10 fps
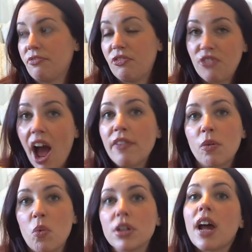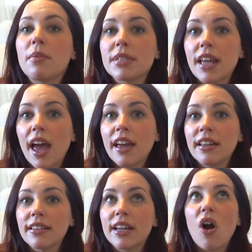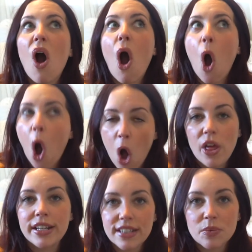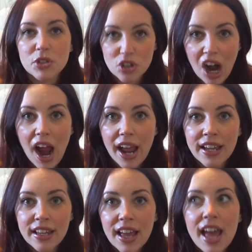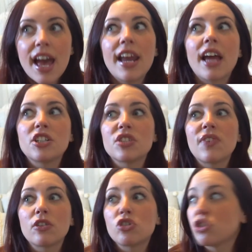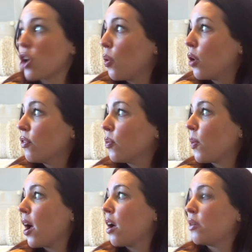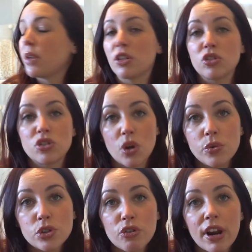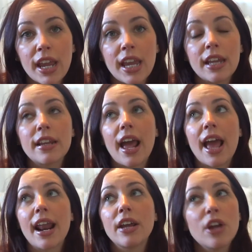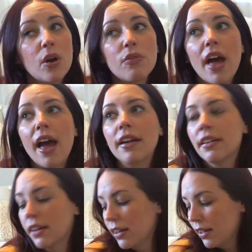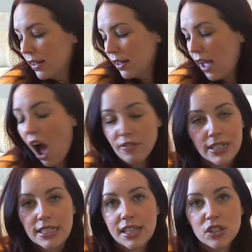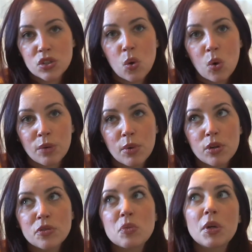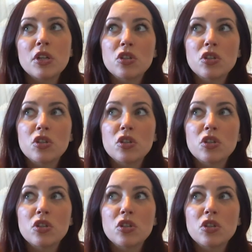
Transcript: 5 or more times a day. Like, all I did was cry. And I just felt so overwhelmed and so drained. And I know that obviously that's the hormones, but it's